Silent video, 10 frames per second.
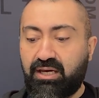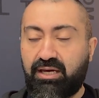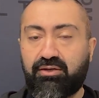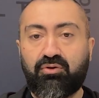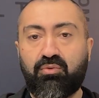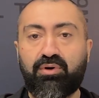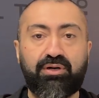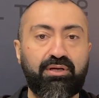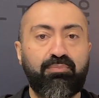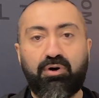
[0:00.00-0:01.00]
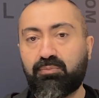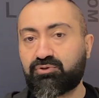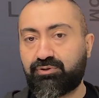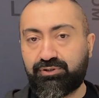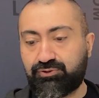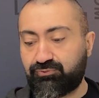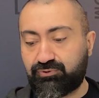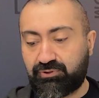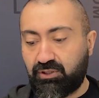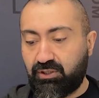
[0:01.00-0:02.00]
and you don't want any problems or
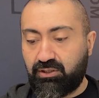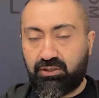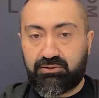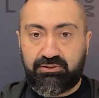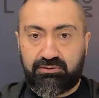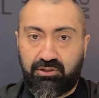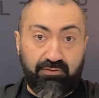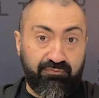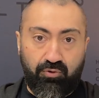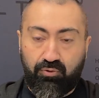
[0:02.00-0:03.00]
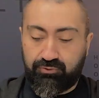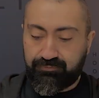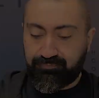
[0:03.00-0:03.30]
issues to unfold.